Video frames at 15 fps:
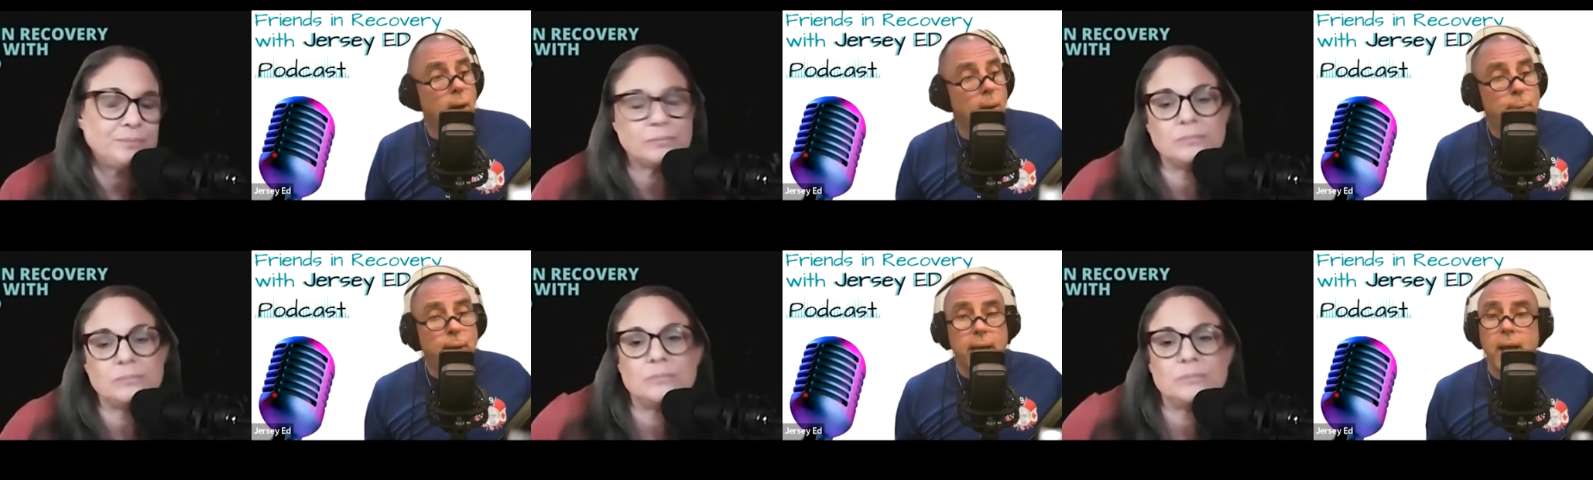
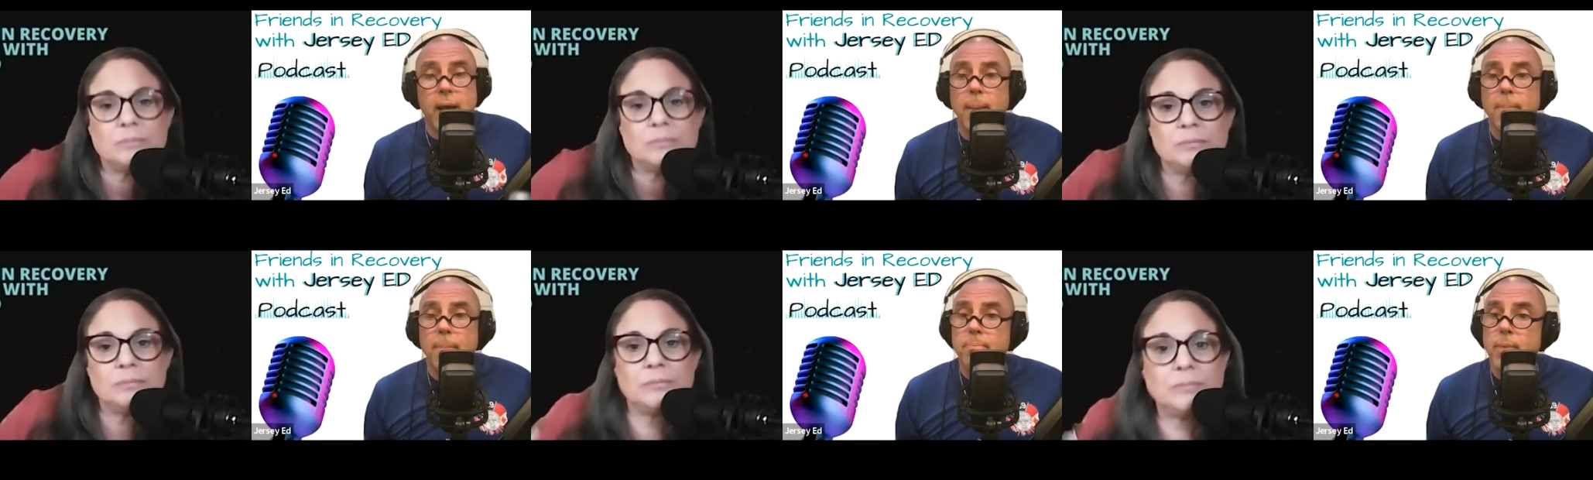
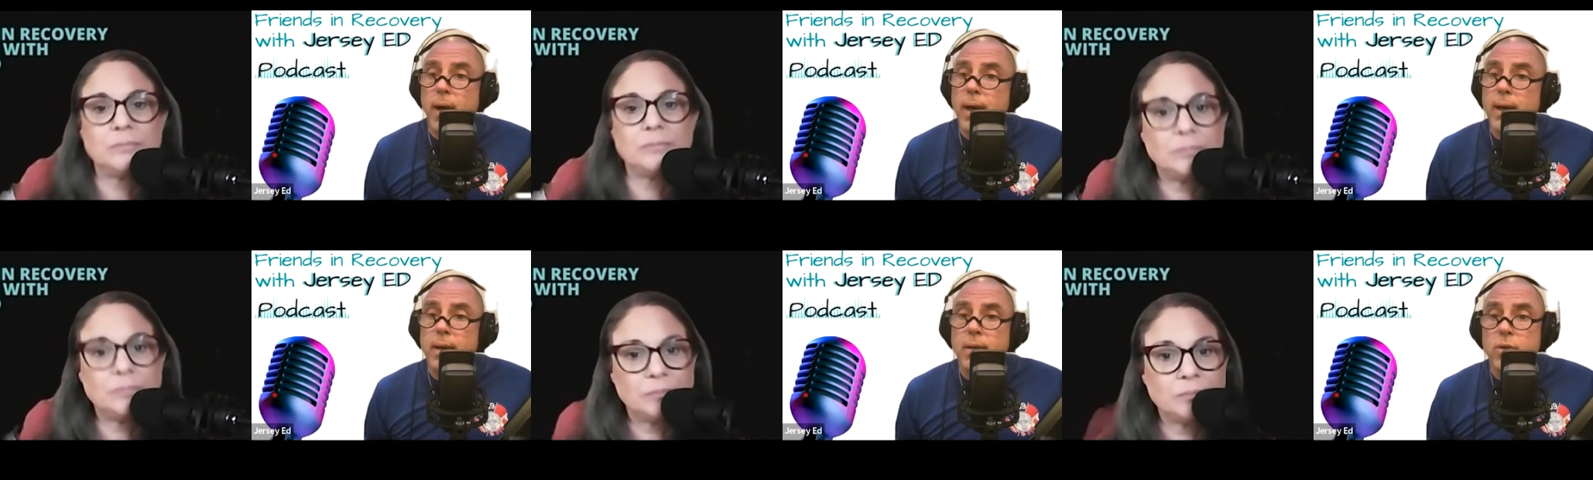Speaker 1: picking up
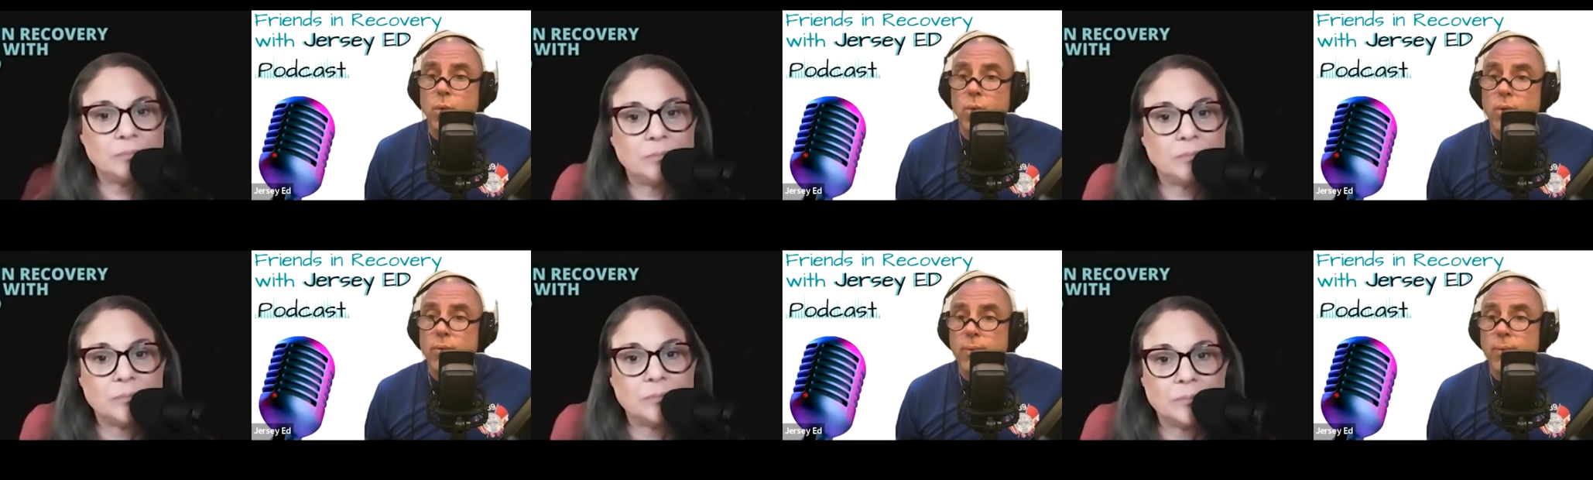my
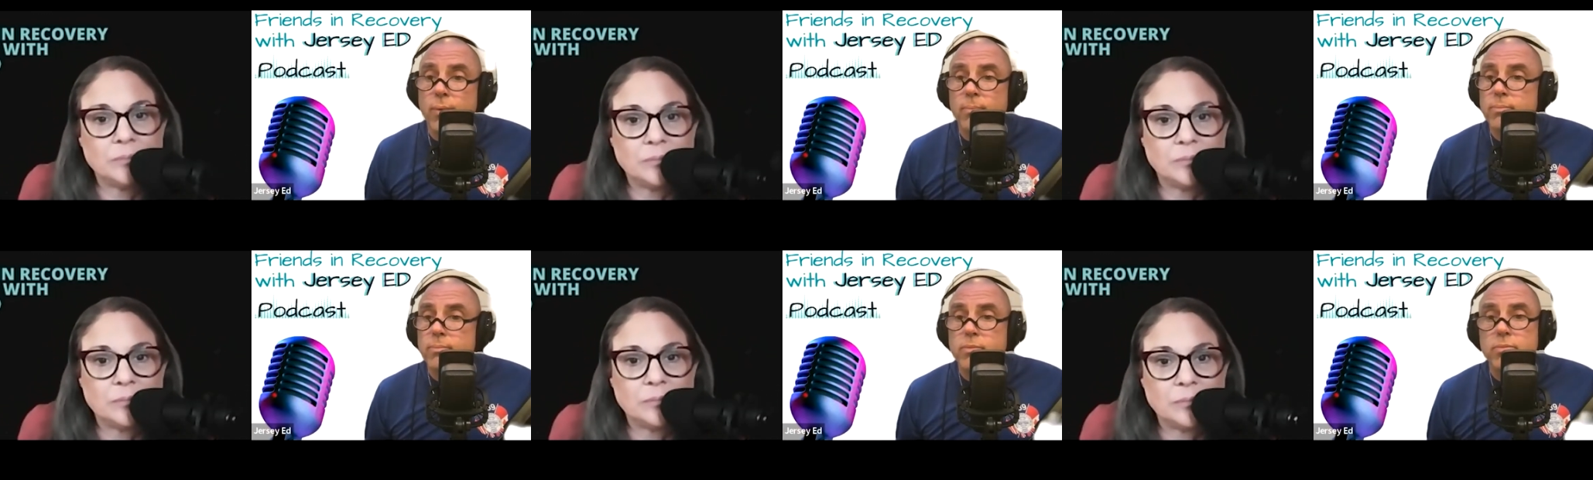daughter
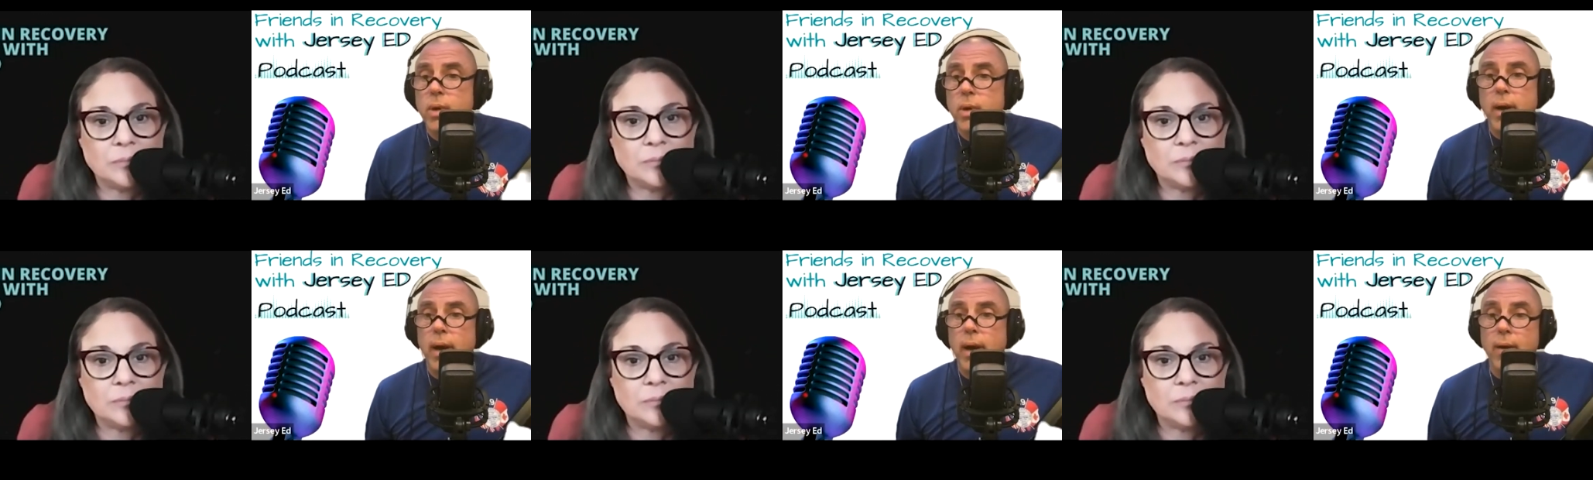from
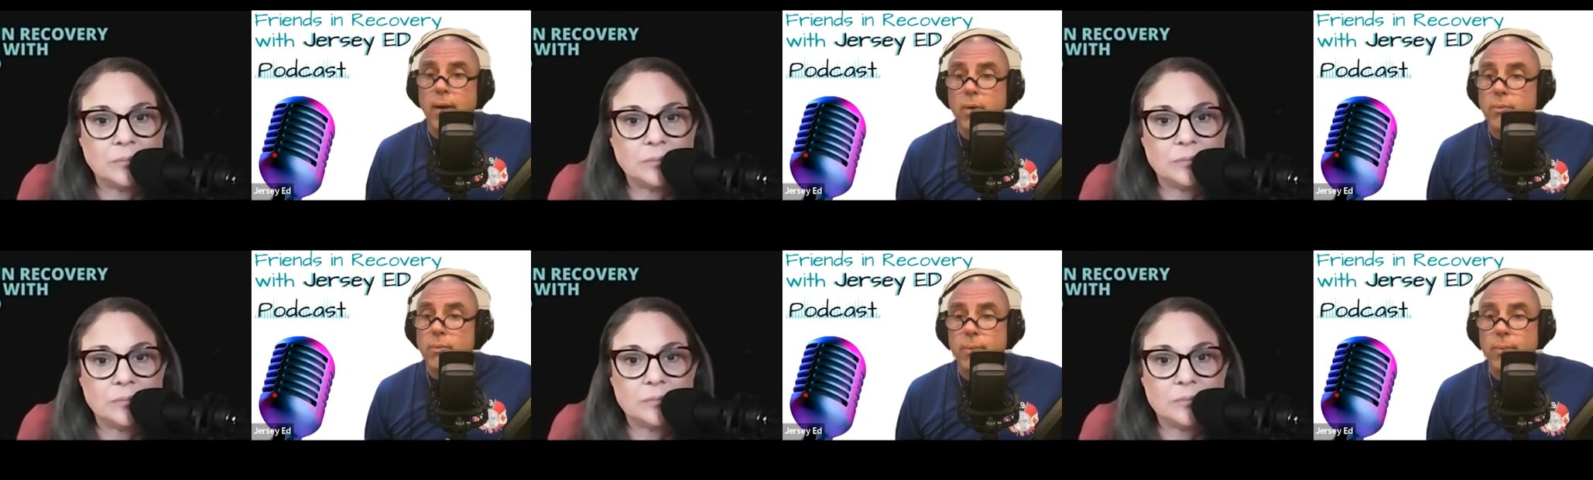
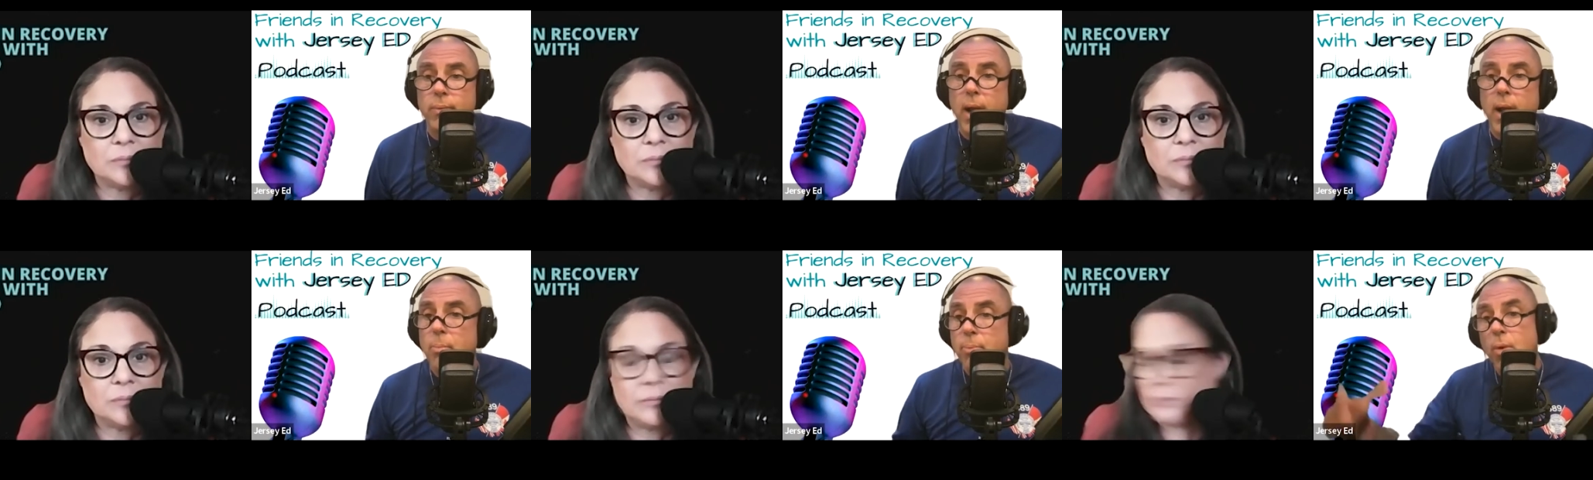
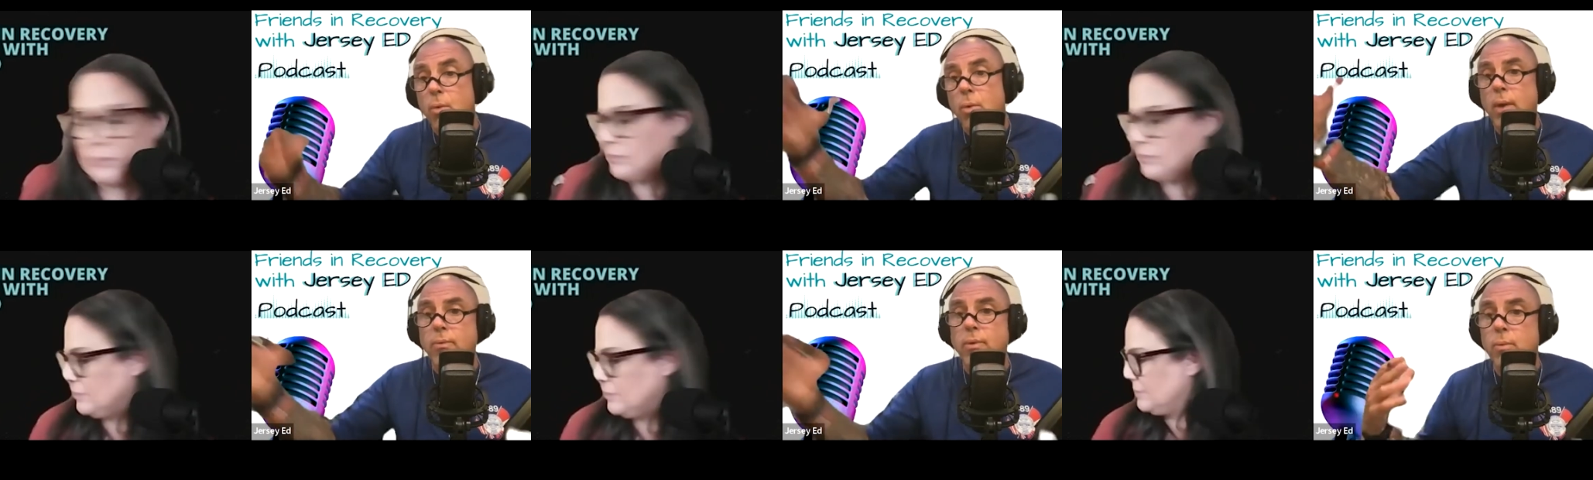the
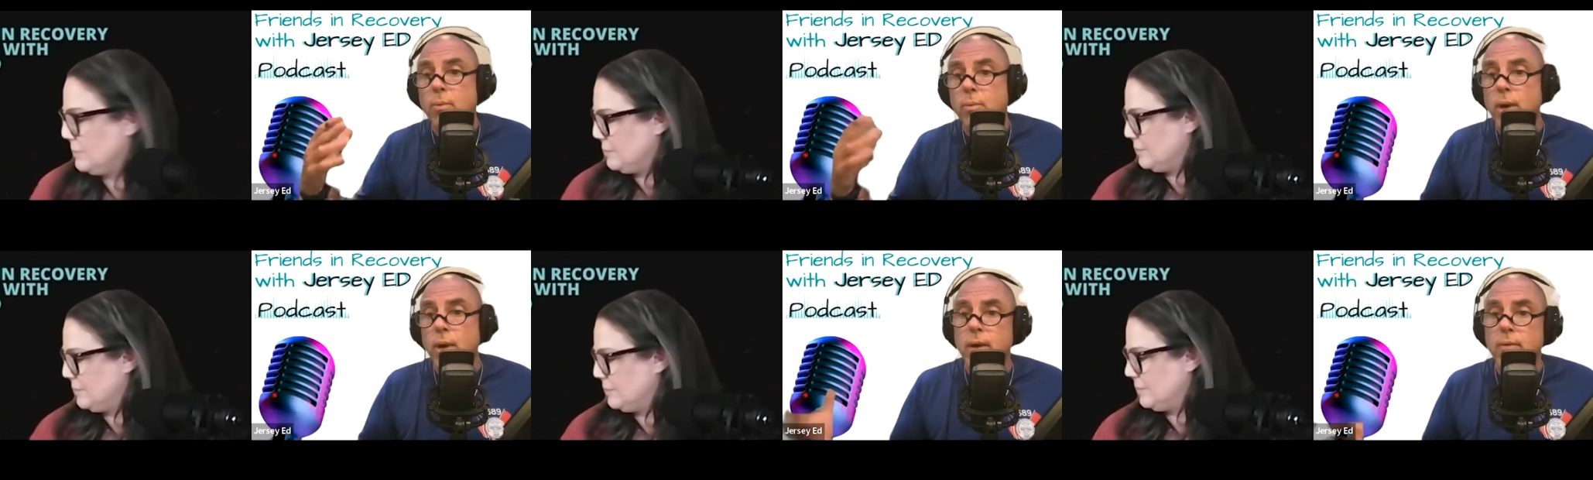airport,
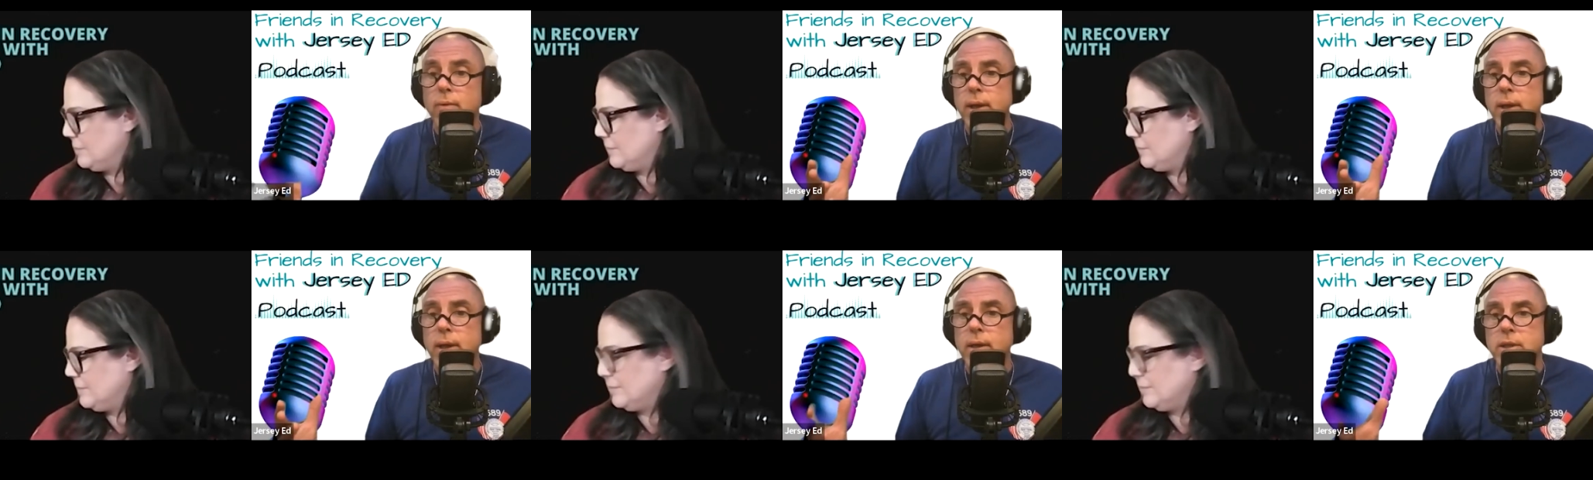
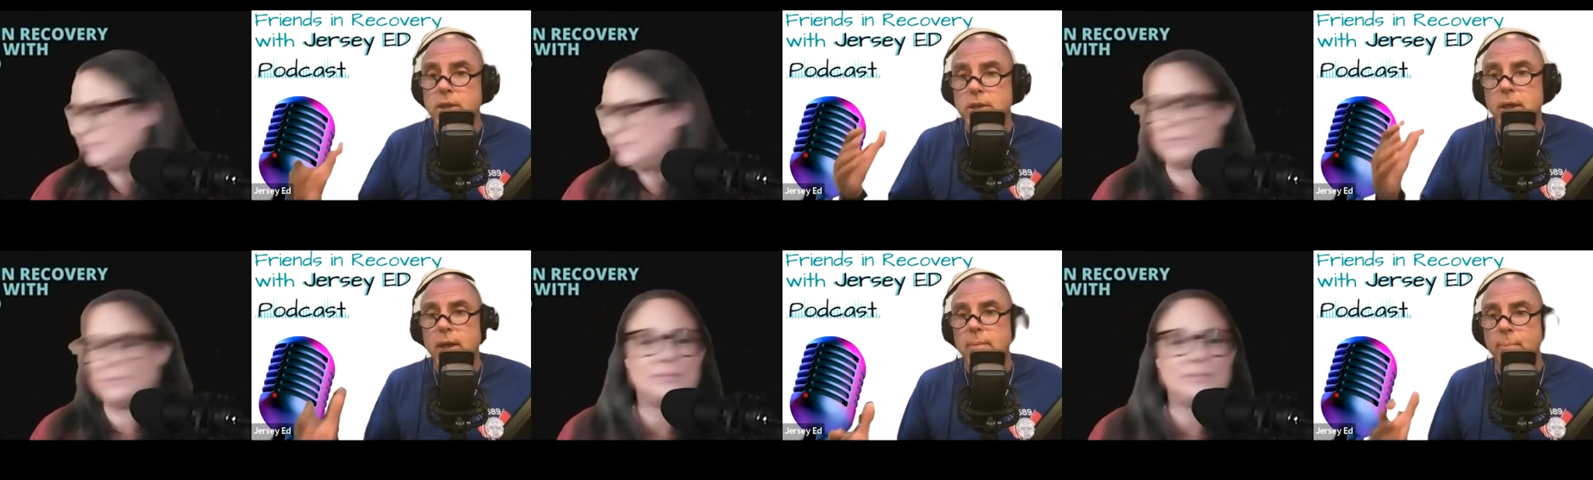whatever it
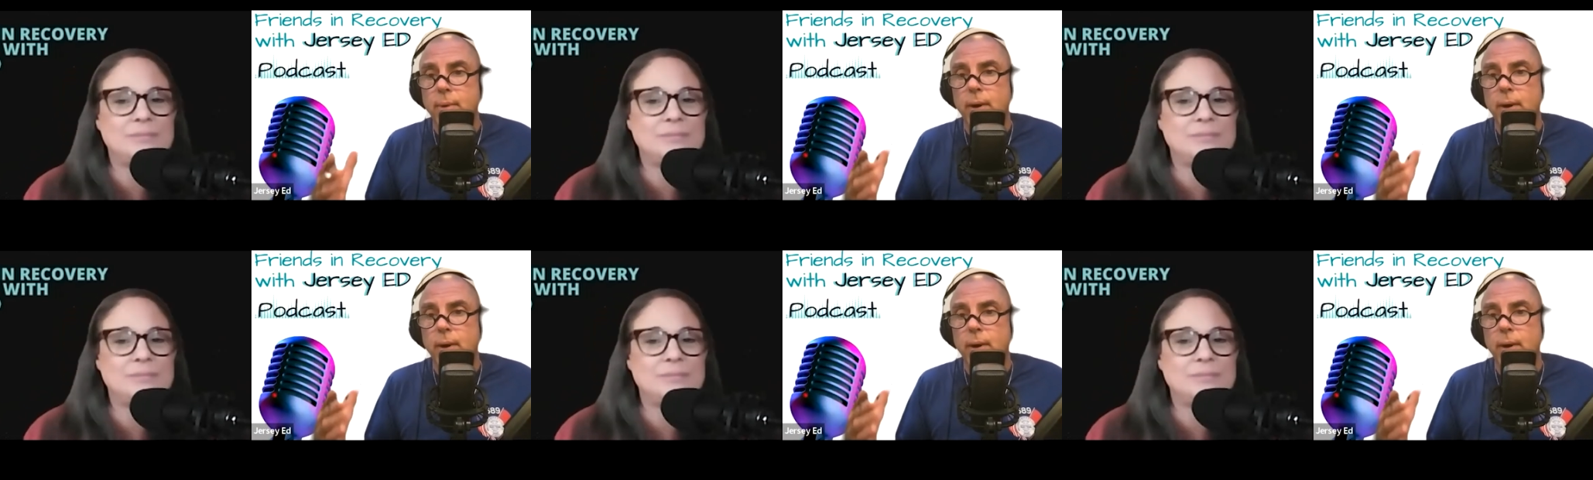is.